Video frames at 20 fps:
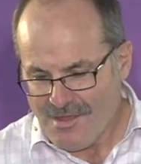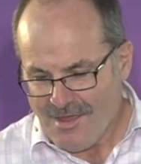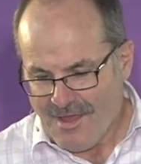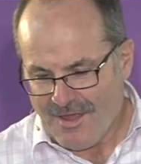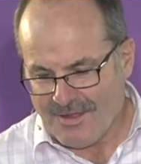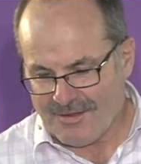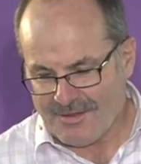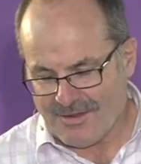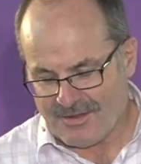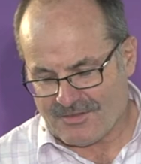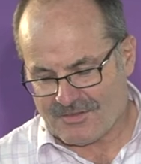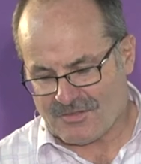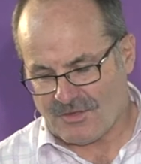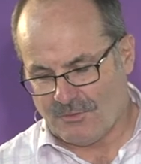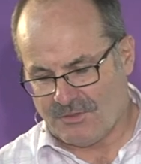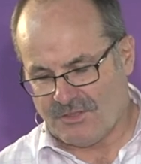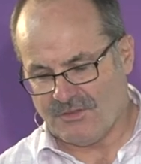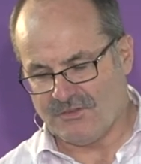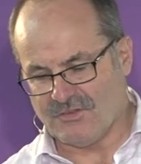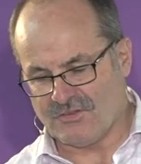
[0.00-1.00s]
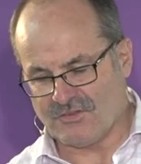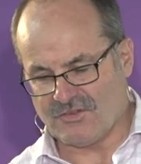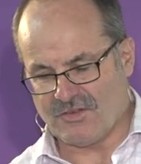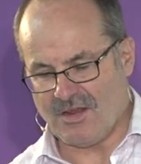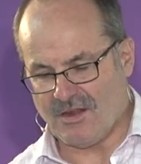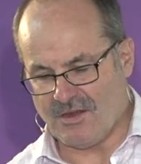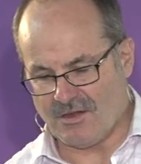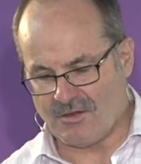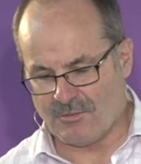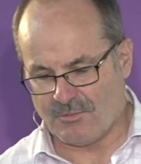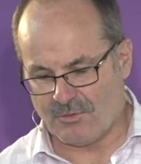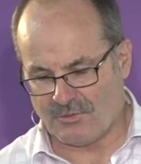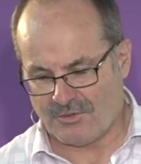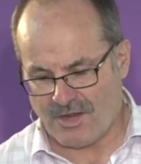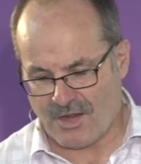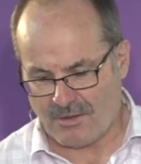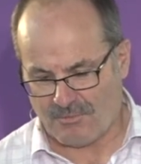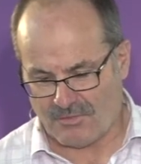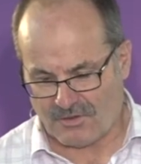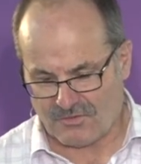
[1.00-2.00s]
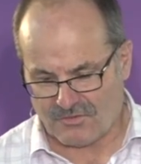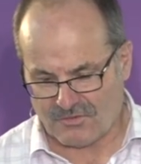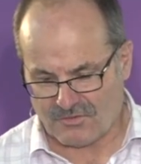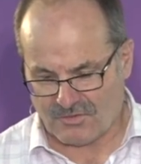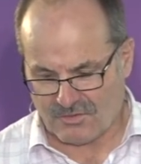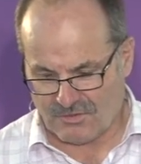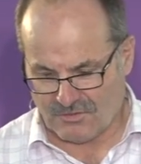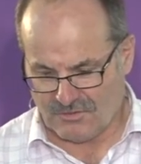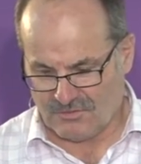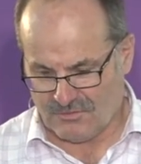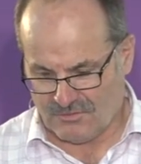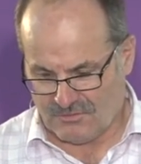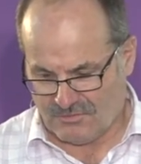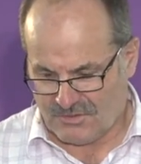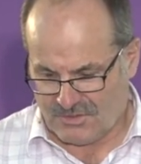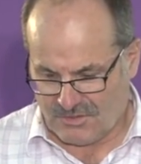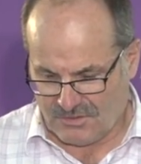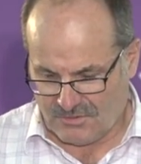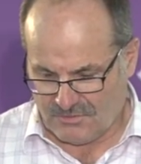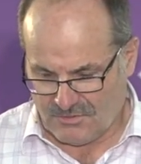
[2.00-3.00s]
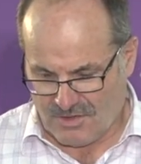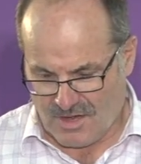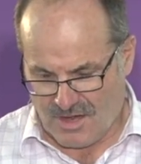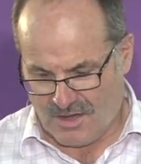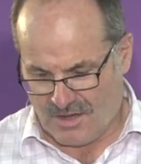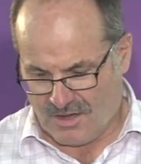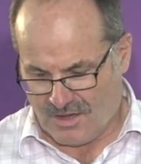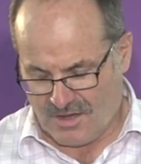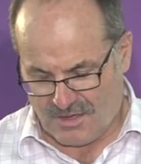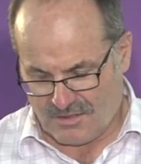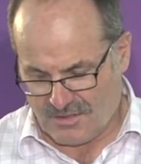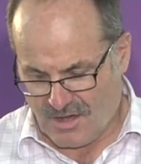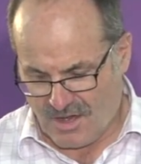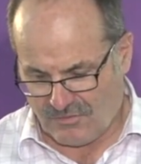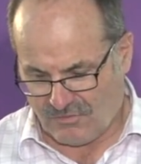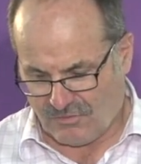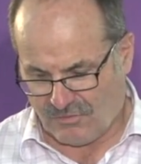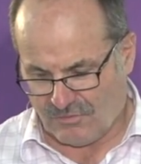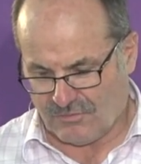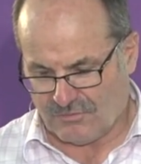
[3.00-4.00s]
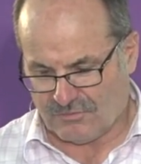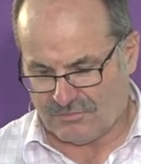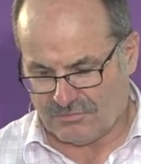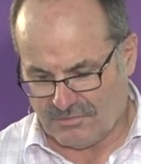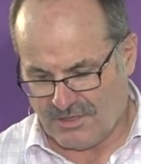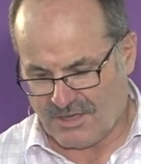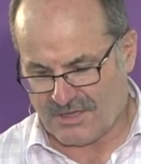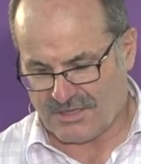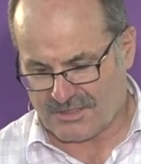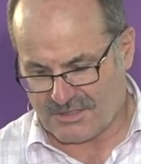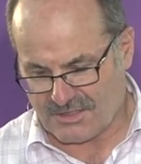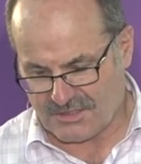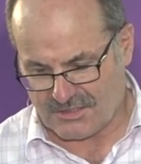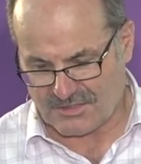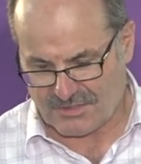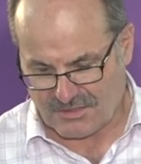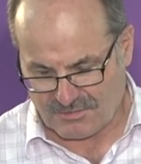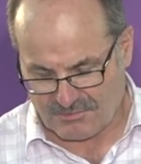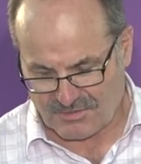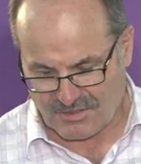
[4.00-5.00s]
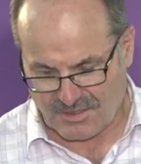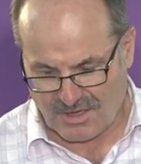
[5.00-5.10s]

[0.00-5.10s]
And so we did this terrible damage to our natural ecosystems.